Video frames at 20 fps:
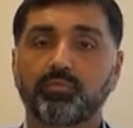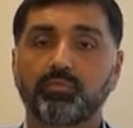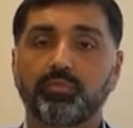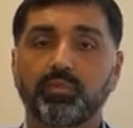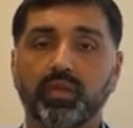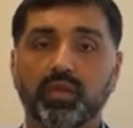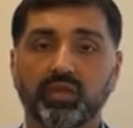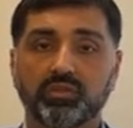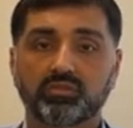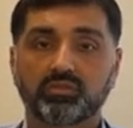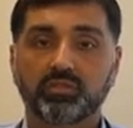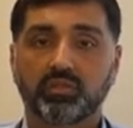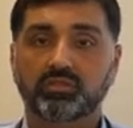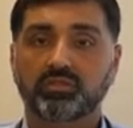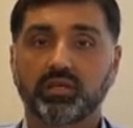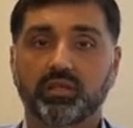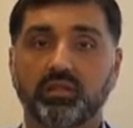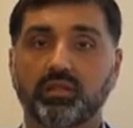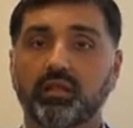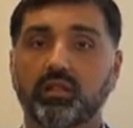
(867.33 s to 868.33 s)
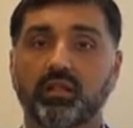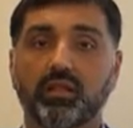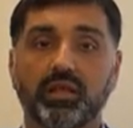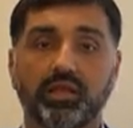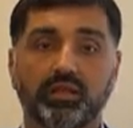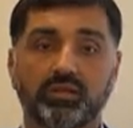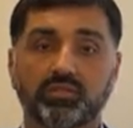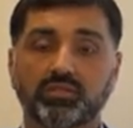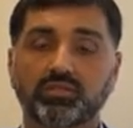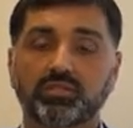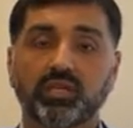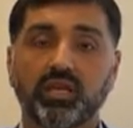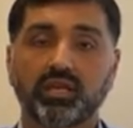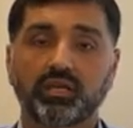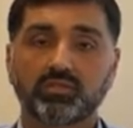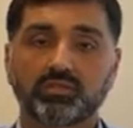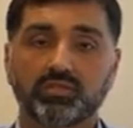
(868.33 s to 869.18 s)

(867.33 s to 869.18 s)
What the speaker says: It's just a little later stage.